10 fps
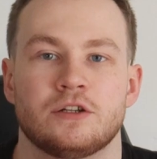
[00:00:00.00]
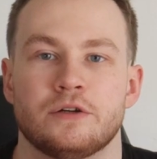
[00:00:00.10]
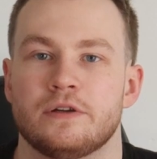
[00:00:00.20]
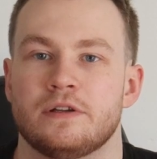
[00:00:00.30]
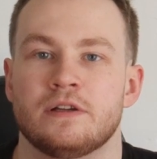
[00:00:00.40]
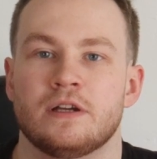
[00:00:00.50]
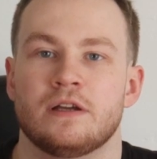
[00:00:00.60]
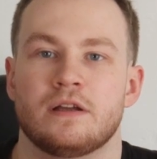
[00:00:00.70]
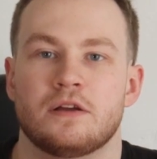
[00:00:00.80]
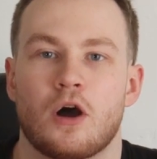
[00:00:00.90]
could
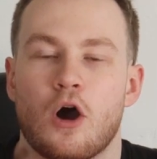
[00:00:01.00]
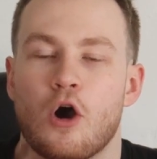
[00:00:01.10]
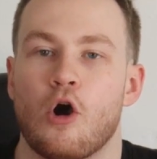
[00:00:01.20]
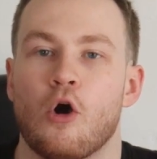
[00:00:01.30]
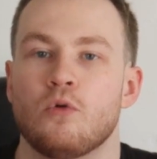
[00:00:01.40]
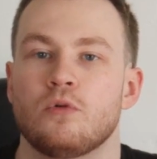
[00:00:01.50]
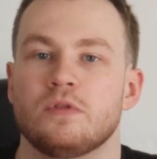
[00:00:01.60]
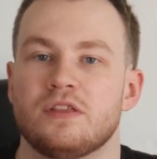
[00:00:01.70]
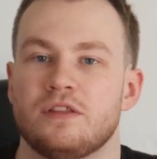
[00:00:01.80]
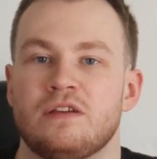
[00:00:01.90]

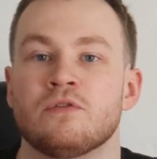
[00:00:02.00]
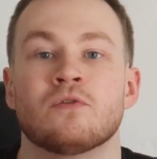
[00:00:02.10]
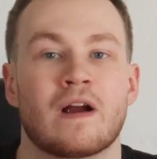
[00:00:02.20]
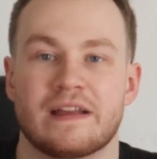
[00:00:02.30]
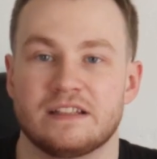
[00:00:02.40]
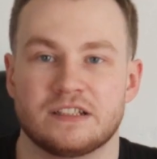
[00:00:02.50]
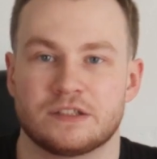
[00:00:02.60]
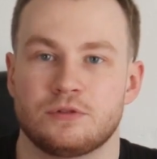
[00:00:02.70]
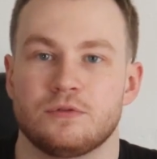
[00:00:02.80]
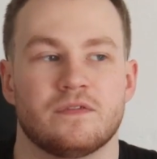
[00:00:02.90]
own the
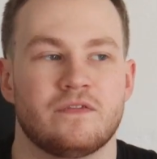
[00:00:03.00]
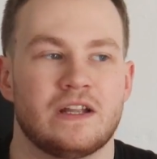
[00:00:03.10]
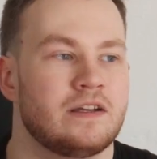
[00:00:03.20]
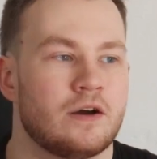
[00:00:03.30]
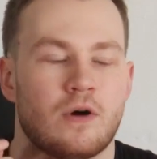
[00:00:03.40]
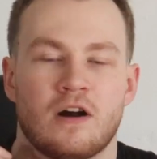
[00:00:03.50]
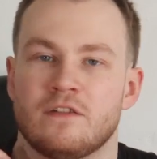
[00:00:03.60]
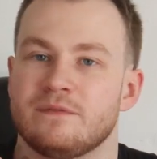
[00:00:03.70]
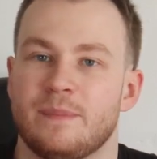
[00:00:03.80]
rights to the video of